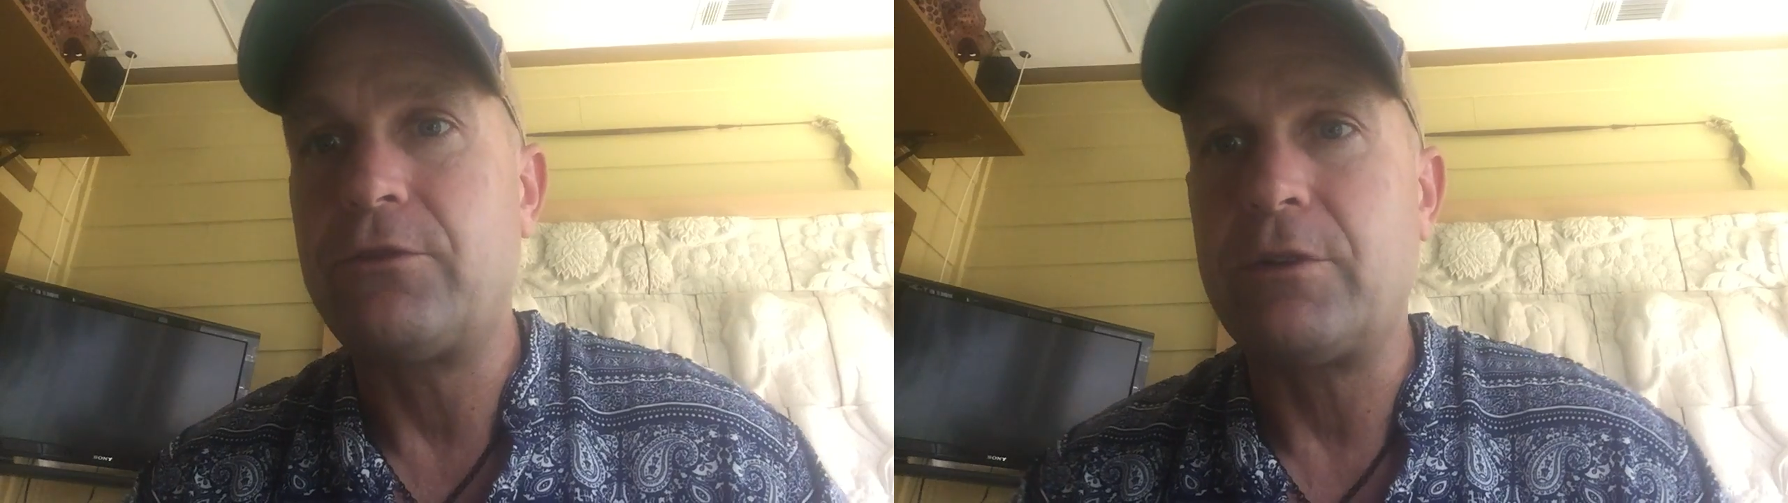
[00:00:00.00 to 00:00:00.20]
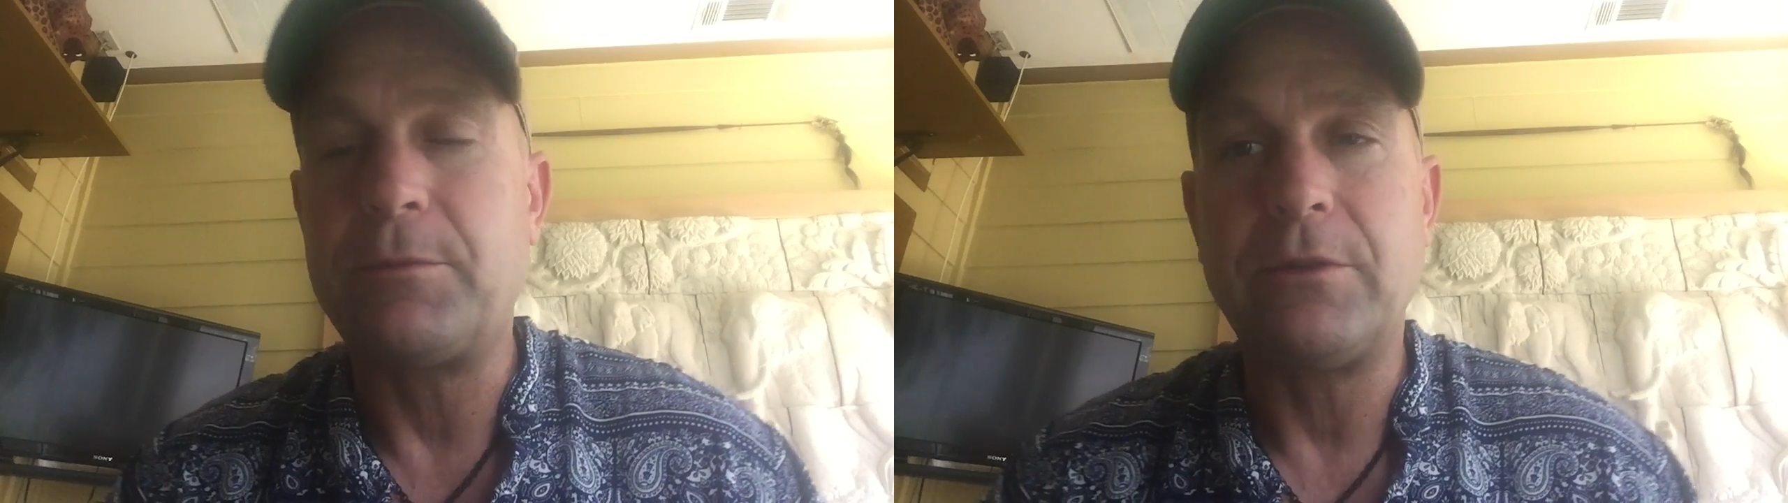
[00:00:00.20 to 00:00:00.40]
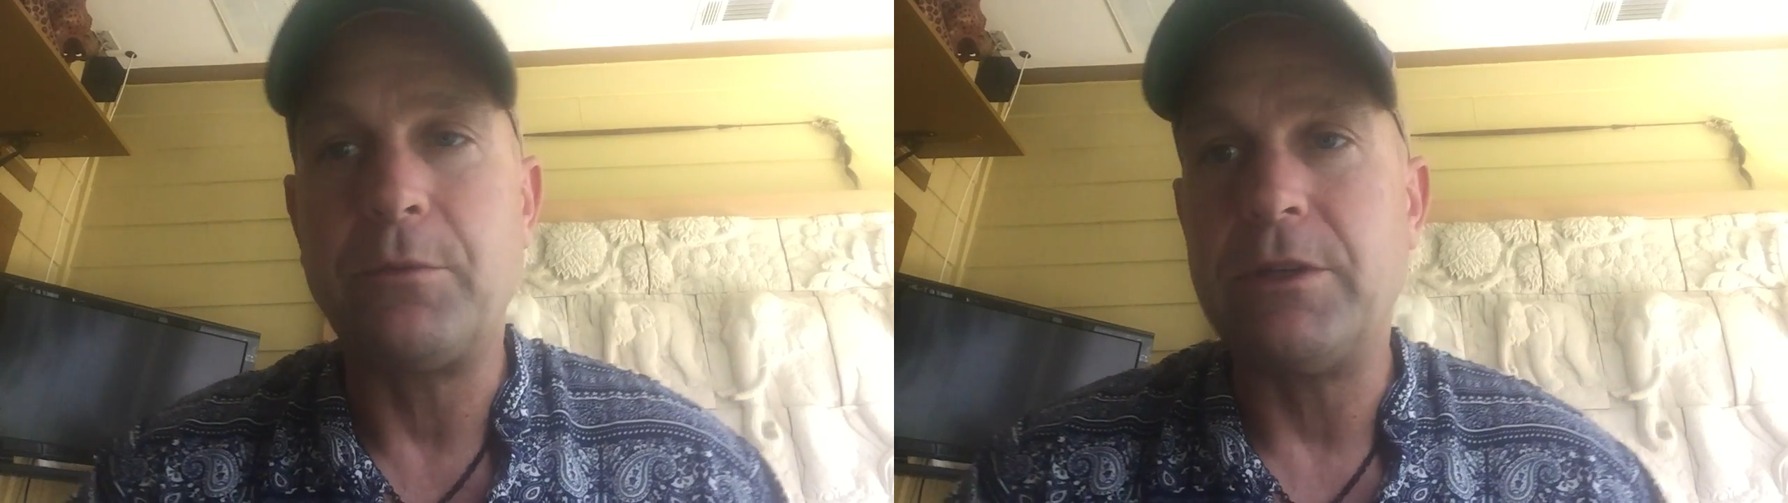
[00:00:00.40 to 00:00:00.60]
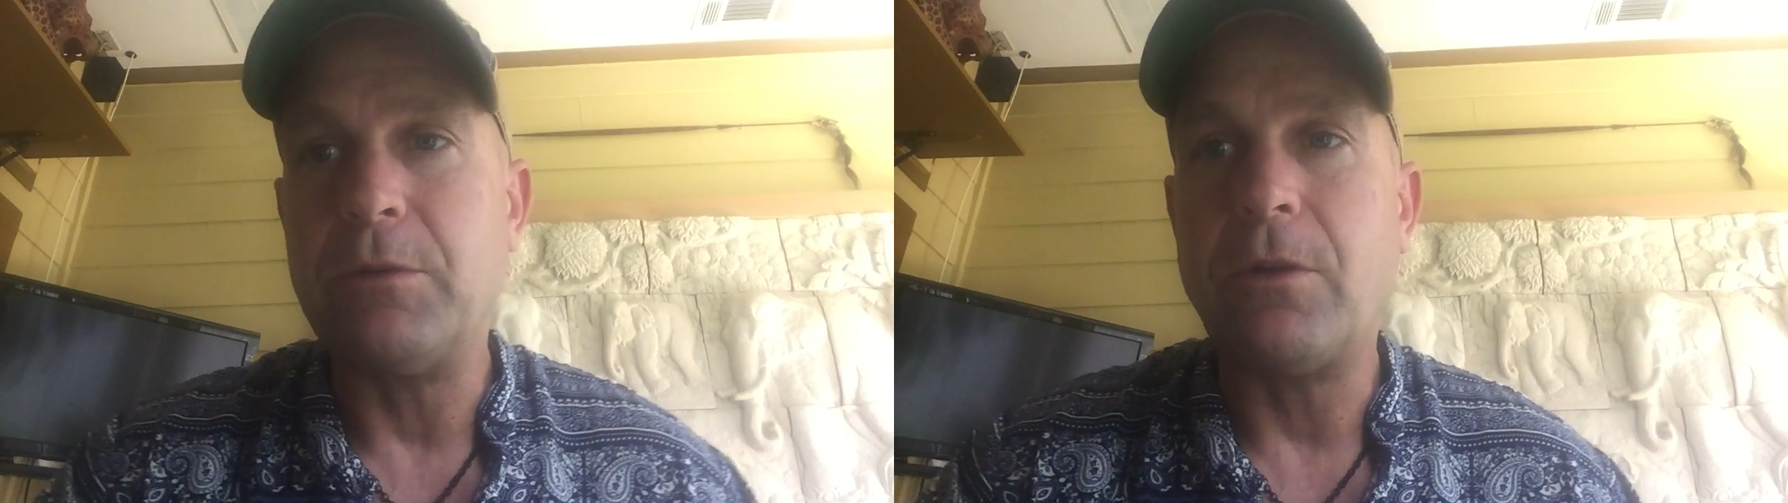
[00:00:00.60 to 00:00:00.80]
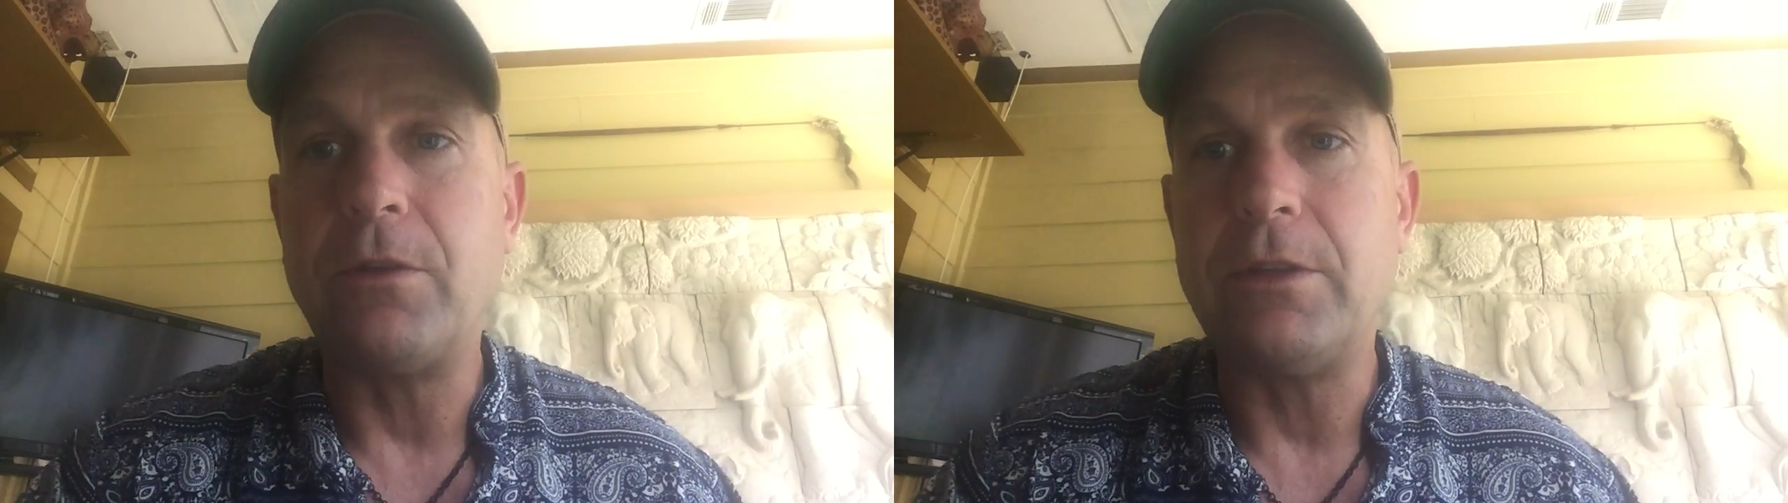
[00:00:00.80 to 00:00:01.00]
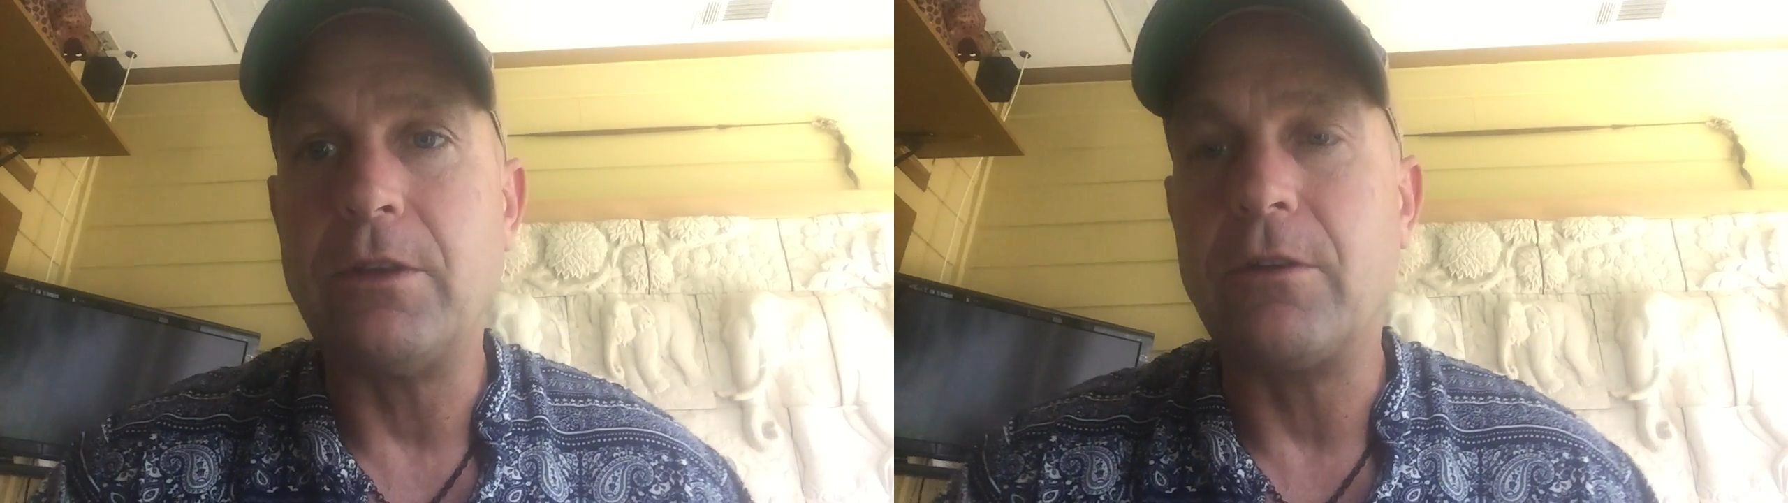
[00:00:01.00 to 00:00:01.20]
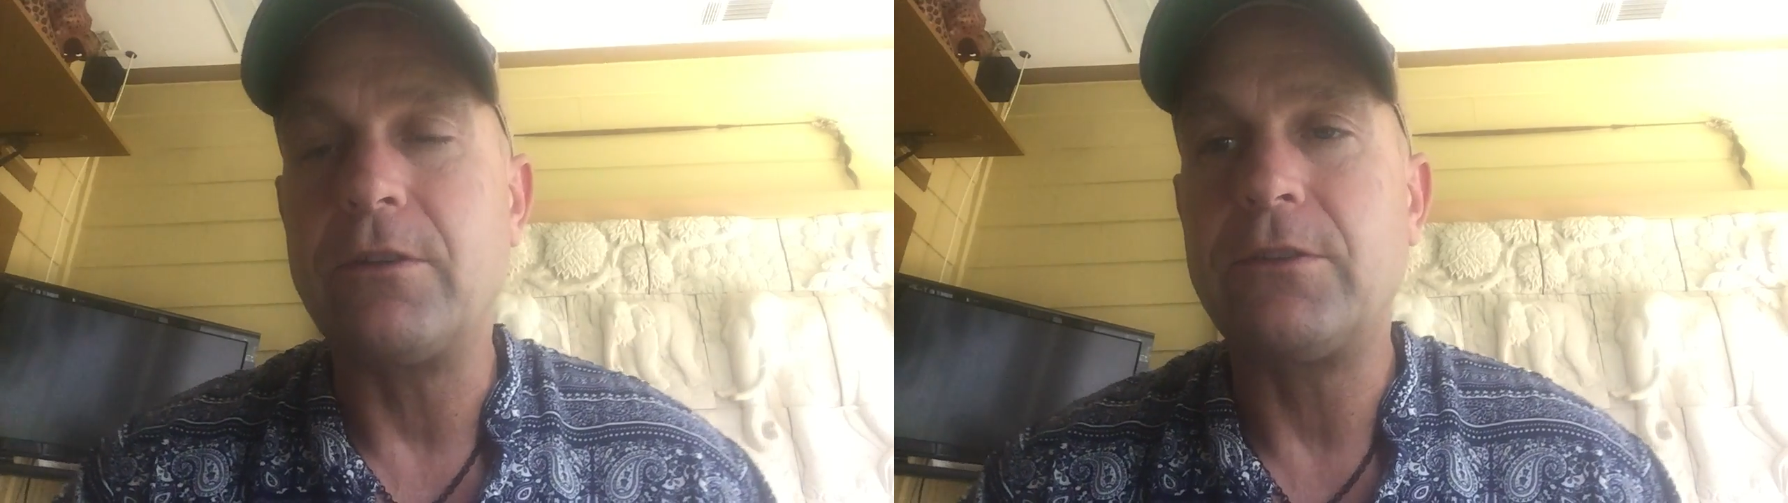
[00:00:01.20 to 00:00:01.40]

trips that we do all year.